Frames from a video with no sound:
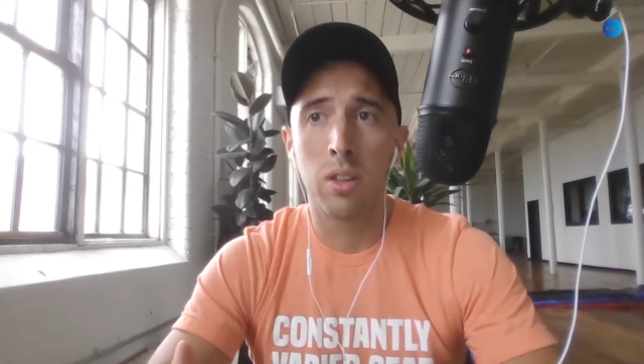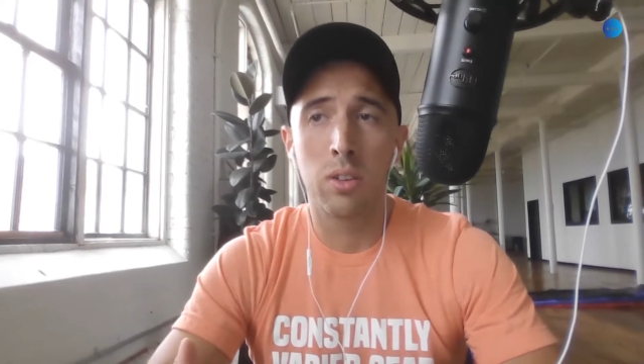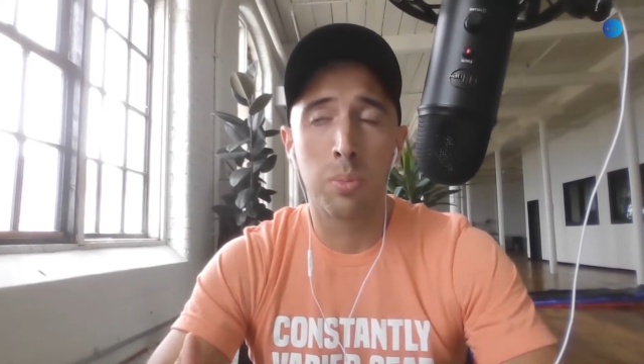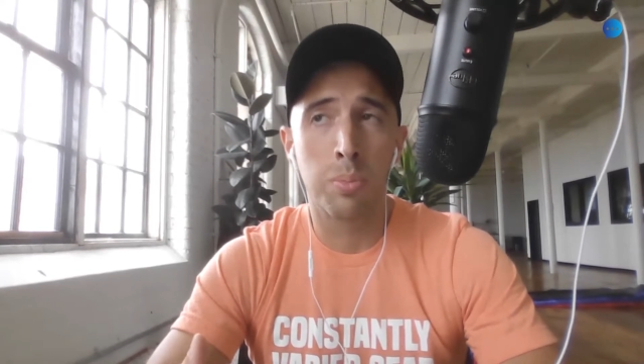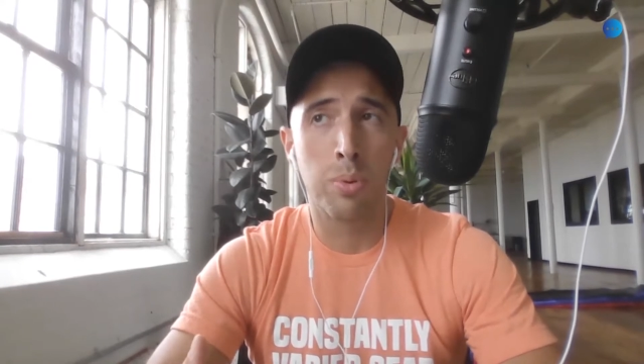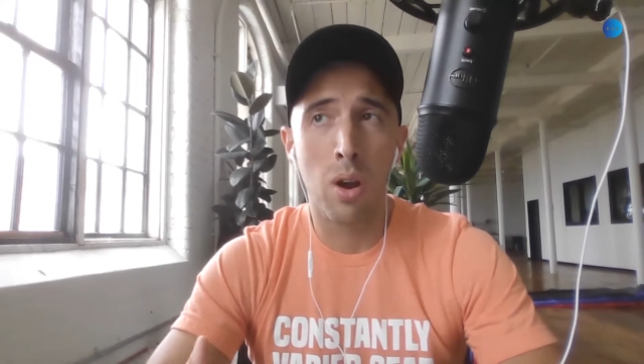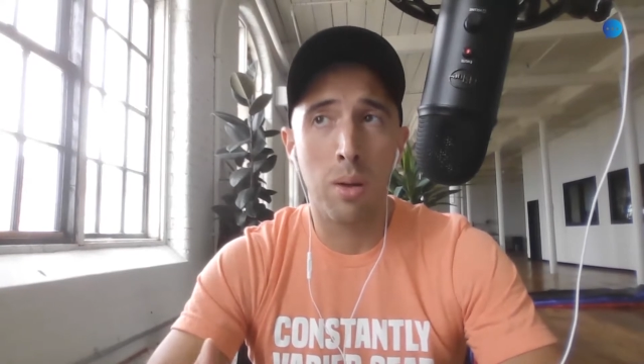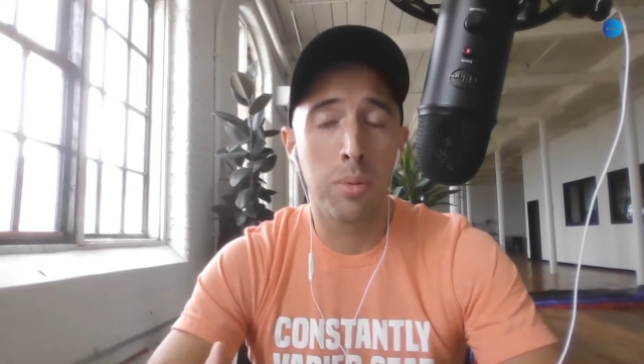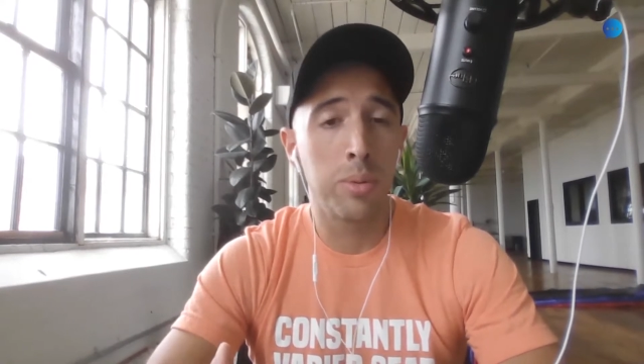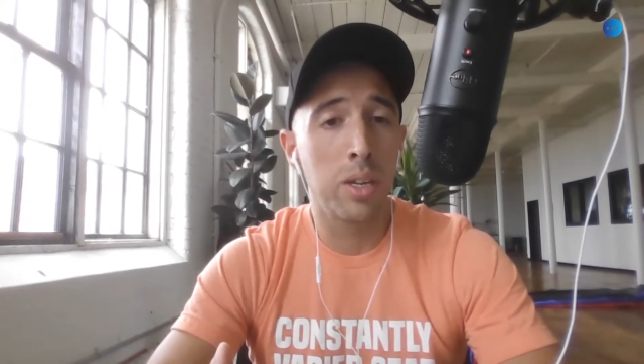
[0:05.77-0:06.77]
There's
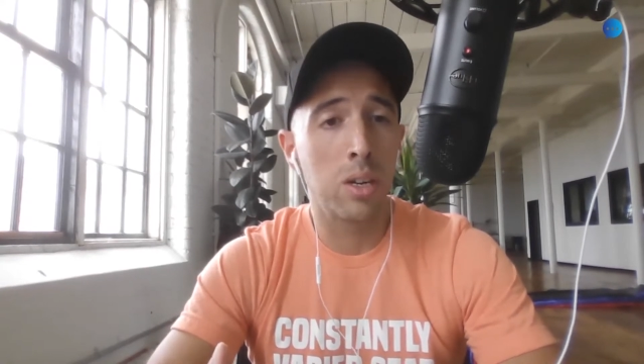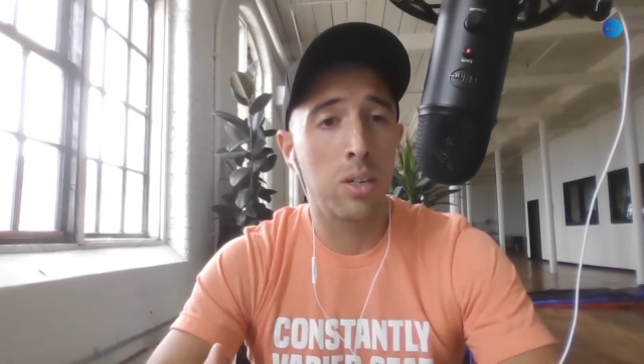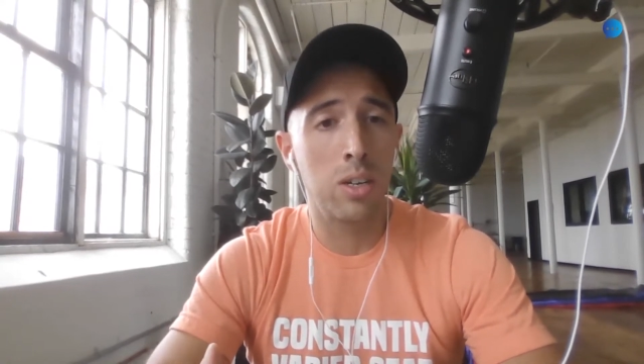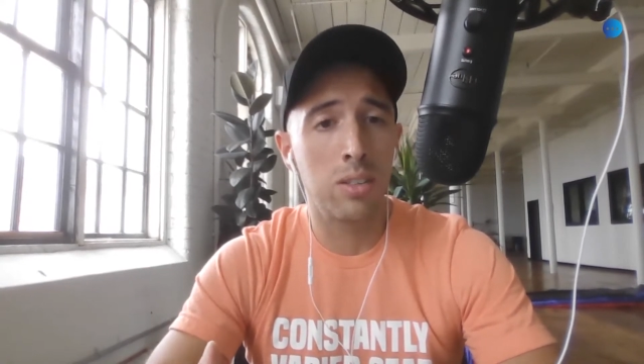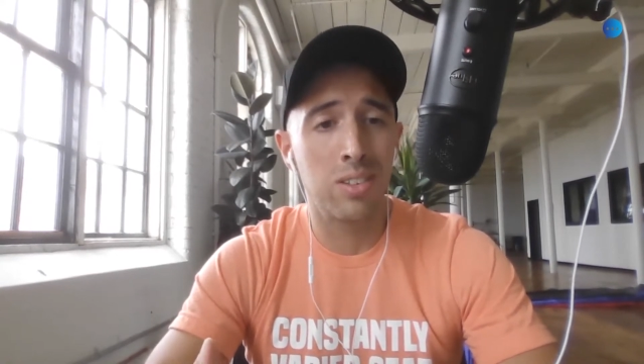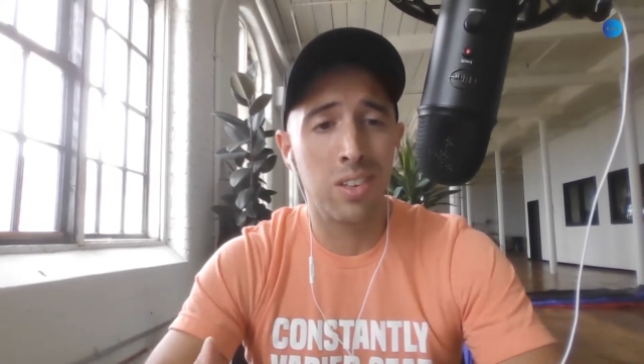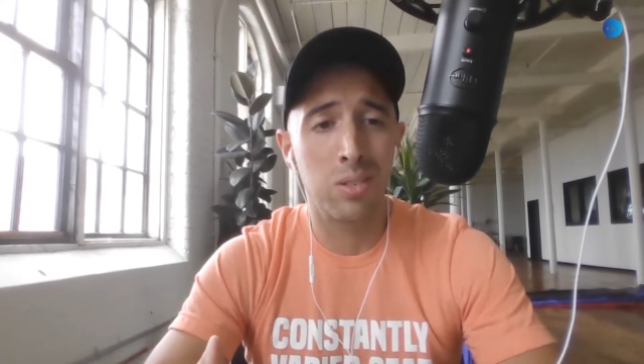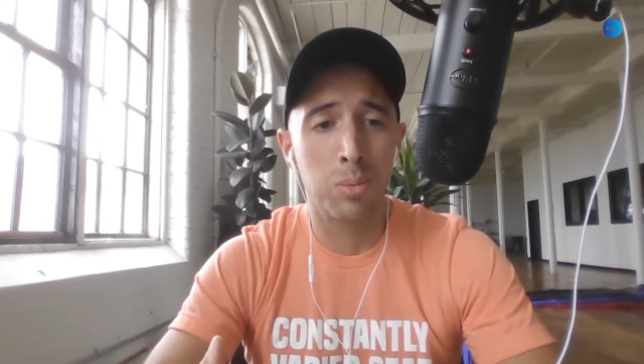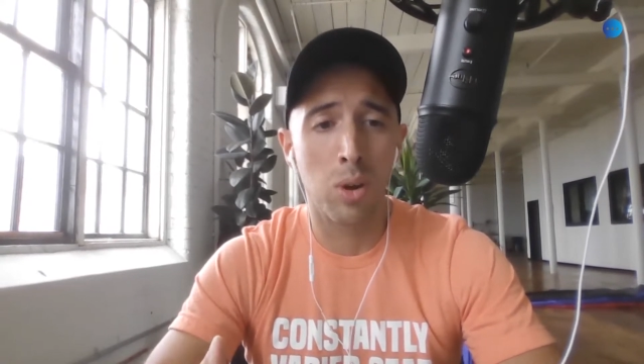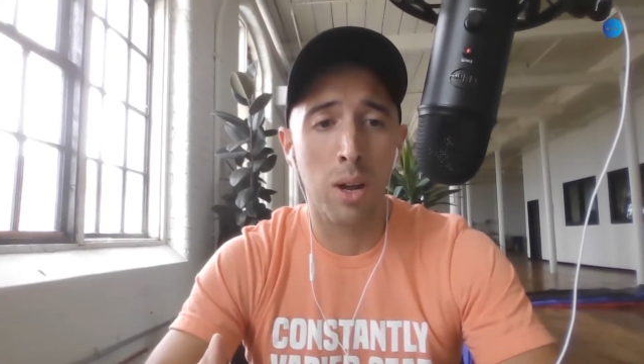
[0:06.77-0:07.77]
probably a good chance that they
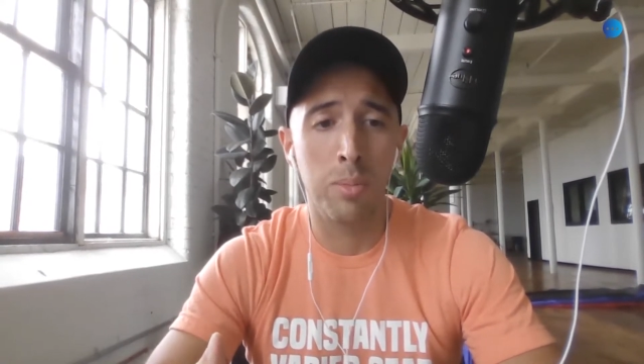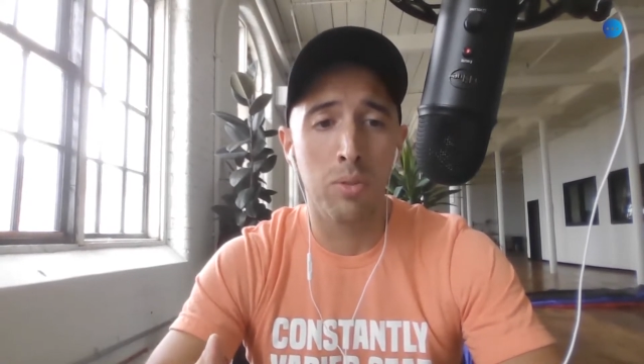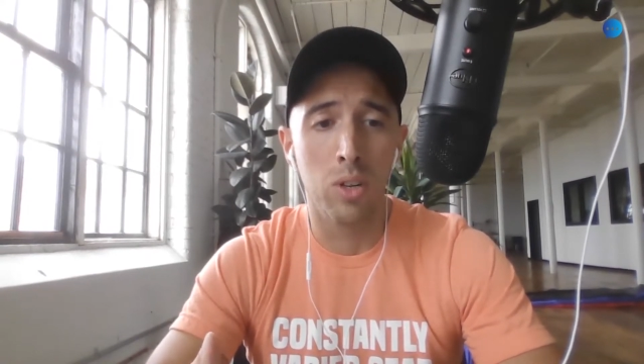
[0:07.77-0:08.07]
subscribed